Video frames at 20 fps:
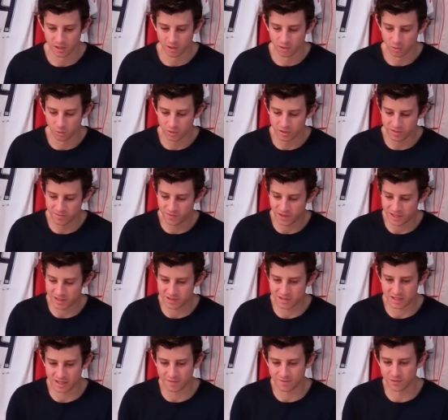What
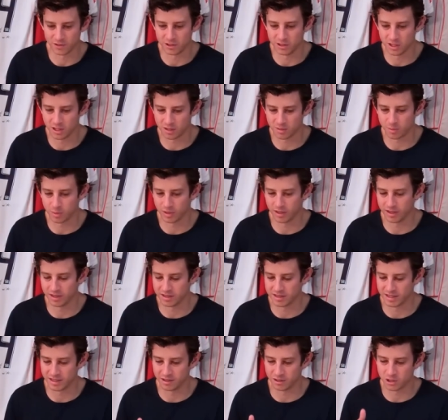advice do you have for young
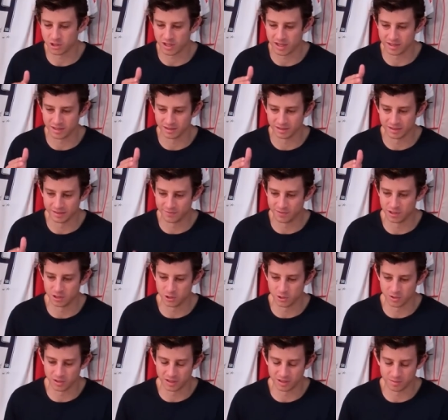players that are trying to live the
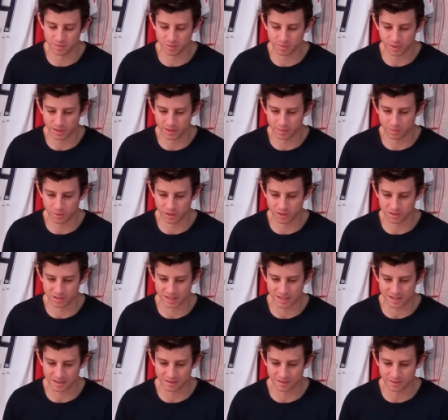dream of playing pro
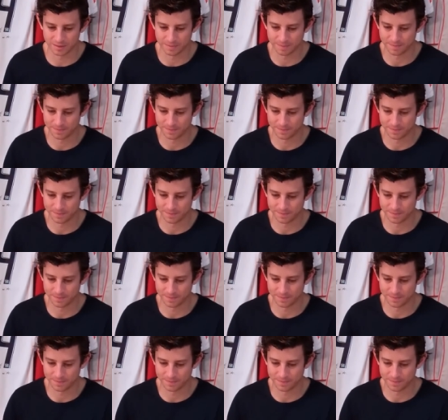soccer?